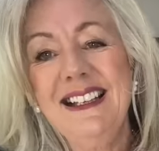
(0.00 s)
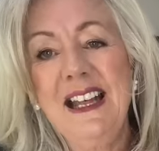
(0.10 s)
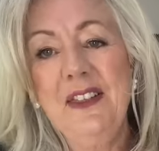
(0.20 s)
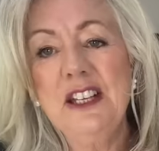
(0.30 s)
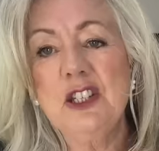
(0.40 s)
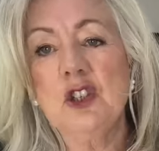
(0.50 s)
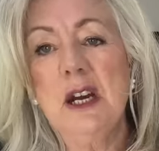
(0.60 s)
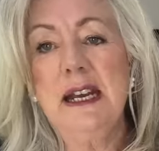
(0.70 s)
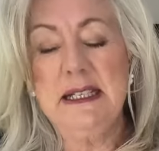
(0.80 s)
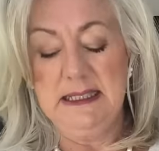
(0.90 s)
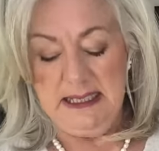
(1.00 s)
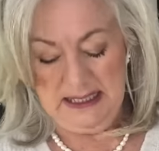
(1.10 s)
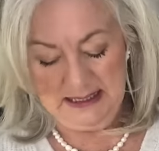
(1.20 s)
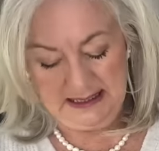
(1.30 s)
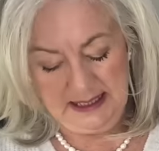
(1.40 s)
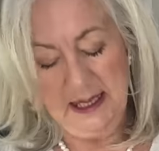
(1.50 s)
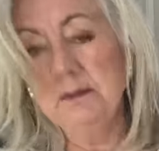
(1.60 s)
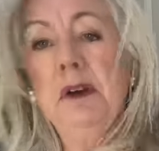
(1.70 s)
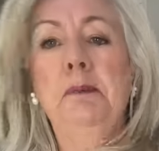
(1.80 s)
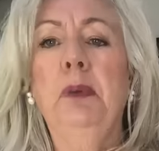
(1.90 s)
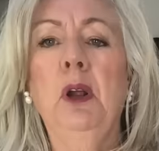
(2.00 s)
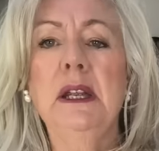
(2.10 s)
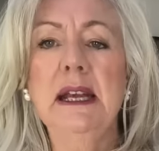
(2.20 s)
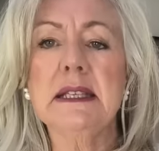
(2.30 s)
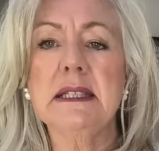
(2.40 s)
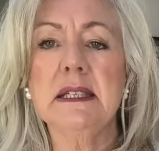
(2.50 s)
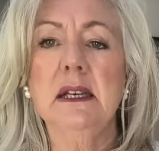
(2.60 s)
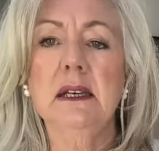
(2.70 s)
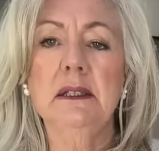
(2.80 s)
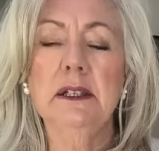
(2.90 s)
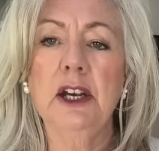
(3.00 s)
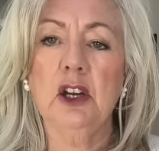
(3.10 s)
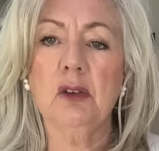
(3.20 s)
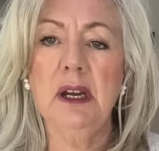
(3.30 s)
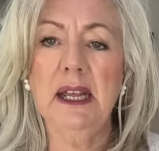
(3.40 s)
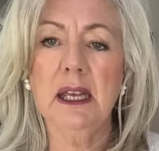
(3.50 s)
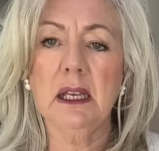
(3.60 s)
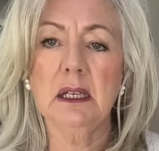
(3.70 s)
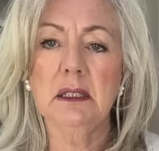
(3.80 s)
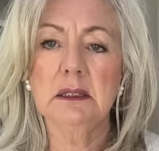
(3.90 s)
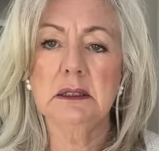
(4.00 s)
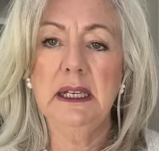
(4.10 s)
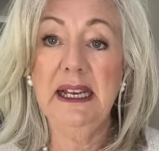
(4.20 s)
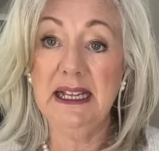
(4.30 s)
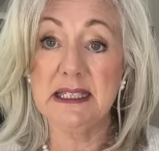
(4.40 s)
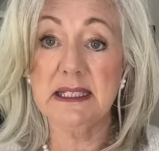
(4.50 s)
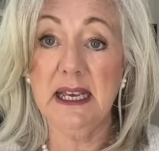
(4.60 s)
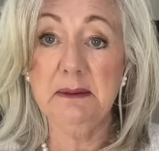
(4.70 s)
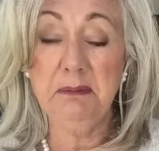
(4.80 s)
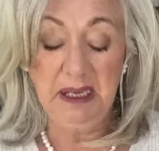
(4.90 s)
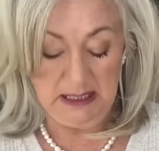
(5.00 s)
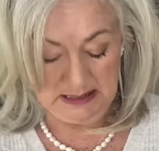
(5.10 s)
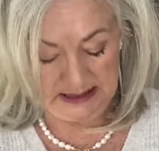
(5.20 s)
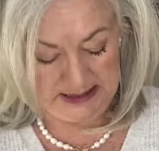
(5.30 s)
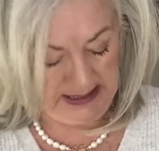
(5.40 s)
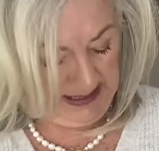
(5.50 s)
Now this dress is um, a polyester acrylic elastane mix